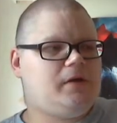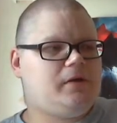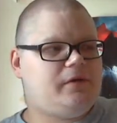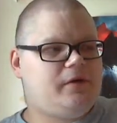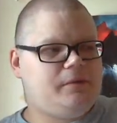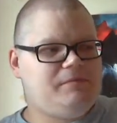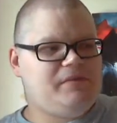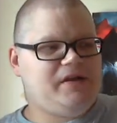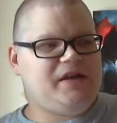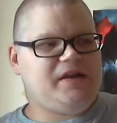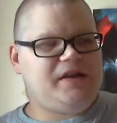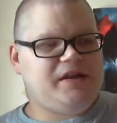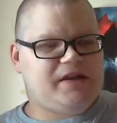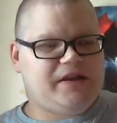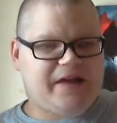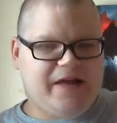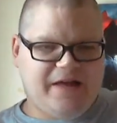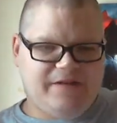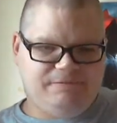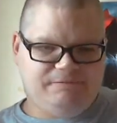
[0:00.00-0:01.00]

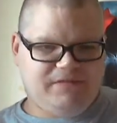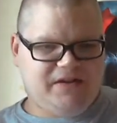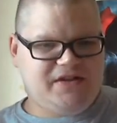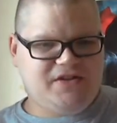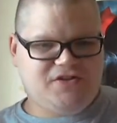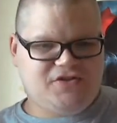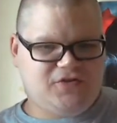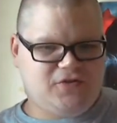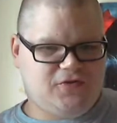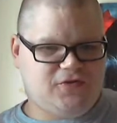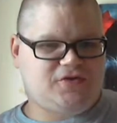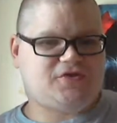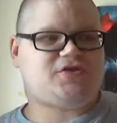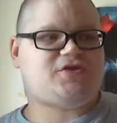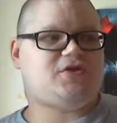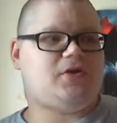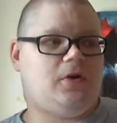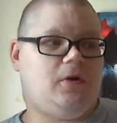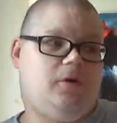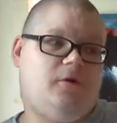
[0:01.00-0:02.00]
comedic
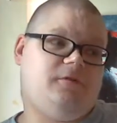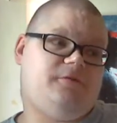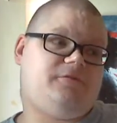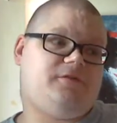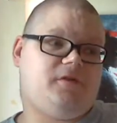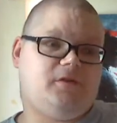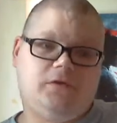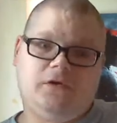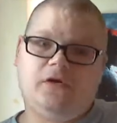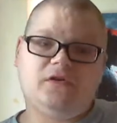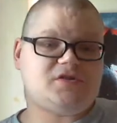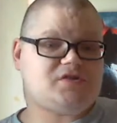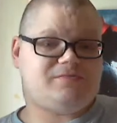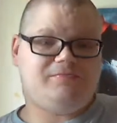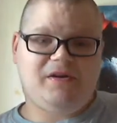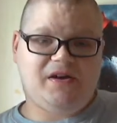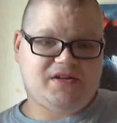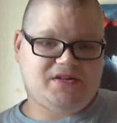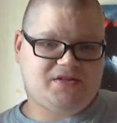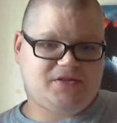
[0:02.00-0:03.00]
adventures of
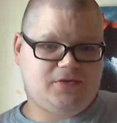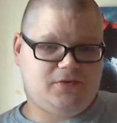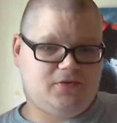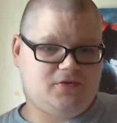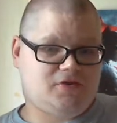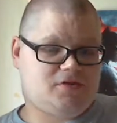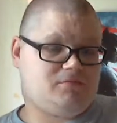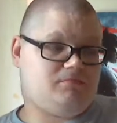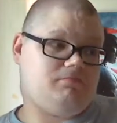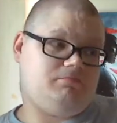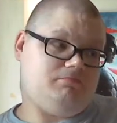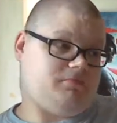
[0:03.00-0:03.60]
Ghostbusters,